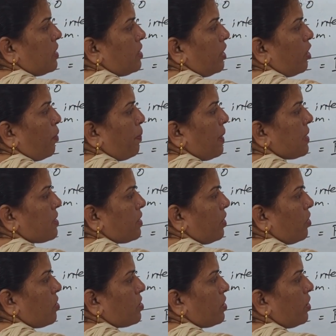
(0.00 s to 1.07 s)
0 plus
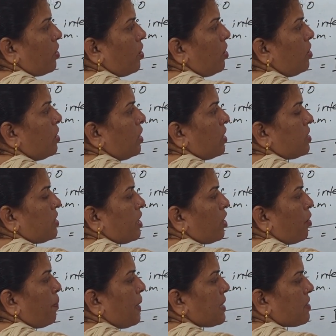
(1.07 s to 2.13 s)
0, 0.
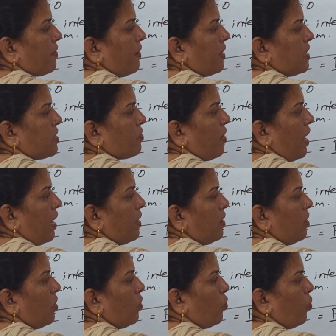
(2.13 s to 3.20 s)
0 plus 1 is 1,
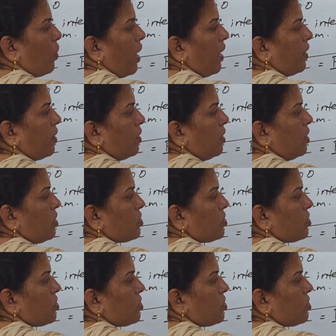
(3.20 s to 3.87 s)
1.